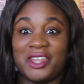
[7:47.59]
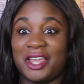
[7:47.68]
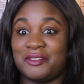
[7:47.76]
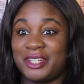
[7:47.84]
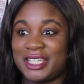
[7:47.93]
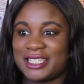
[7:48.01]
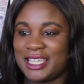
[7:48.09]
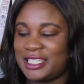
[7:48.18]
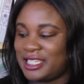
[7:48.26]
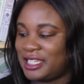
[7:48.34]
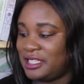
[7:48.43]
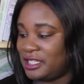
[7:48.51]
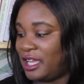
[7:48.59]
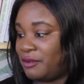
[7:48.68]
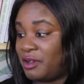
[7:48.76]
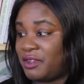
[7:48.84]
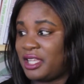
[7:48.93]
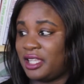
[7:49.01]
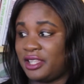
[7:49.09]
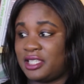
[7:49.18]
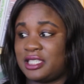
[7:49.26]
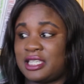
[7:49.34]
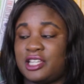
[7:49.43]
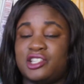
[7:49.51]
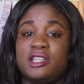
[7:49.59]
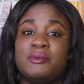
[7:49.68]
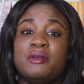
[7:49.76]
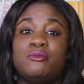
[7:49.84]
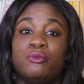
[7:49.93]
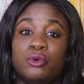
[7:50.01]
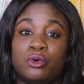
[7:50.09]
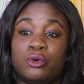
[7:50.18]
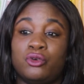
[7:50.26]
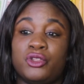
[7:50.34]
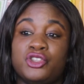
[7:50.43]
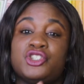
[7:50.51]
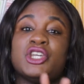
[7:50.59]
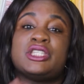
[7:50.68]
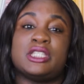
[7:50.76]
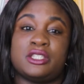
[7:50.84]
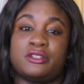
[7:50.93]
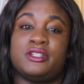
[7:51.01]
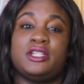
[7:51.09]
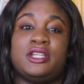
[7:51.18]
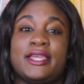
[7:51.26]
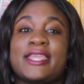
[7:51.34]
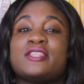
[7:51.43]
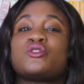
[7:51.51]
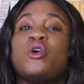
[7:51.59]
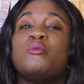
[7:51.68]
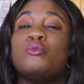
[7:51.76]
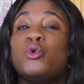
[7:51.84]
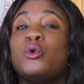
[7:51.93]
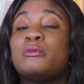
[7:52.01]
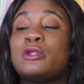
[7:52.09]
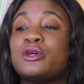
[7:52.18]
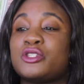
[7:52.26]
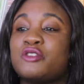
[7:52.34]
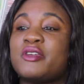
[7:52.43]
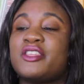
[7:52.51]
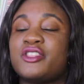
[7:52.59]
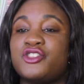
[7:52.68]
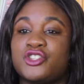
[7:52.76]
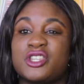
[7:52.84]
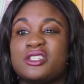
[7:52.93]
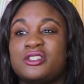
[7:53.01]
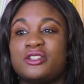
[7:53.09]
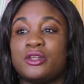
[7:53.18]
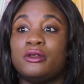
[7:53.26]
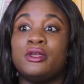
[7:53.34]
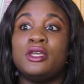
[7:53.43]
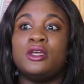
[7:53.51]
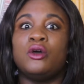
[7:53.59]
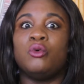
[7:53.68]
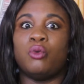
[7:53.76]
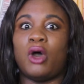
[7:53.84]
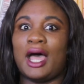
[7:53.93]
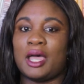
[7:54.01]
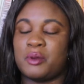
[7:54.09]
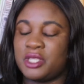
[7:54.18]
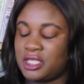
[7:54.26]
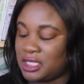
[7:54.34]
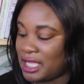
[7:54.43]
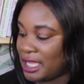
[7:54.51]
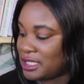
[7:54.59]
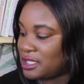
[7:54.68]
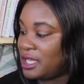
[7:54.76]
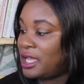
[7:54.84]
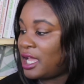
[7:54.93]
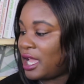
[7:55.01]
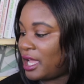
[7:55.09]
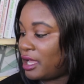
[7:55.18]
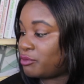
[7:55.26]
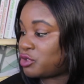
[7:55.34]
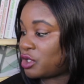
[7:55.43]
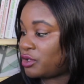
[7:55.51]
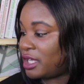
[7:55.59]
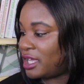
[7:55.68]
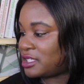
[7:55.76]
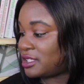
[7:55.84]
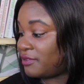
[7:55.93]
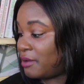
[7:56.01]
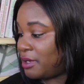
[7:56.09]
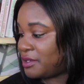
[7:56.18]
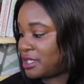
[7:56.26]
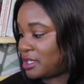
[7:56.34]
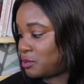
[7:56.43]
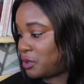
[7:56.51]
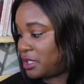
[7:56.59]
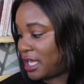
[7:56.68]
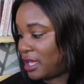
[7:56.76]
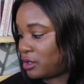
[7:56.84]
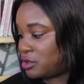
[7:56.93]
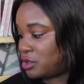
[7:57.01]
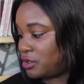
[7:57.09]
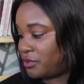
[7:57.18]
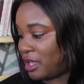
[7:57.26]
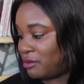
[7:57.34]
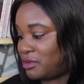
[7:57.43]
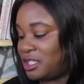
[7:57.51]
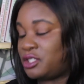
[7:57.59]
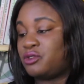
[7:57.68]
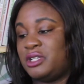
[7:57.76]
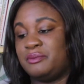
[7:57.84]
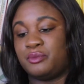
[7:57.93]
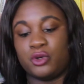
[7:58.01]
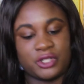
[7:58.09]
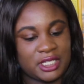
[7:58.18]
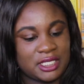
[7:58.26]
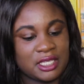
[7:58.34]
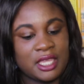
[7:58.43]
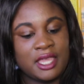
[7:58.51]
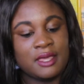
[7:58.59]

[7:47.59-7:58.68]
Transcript: I'm really excited. I've heard that this is actually a bit more than just a thriller. Like, it's got more plot to it than just, you know, what happens next. So The Family Upstairs, one house, two families, three bodies.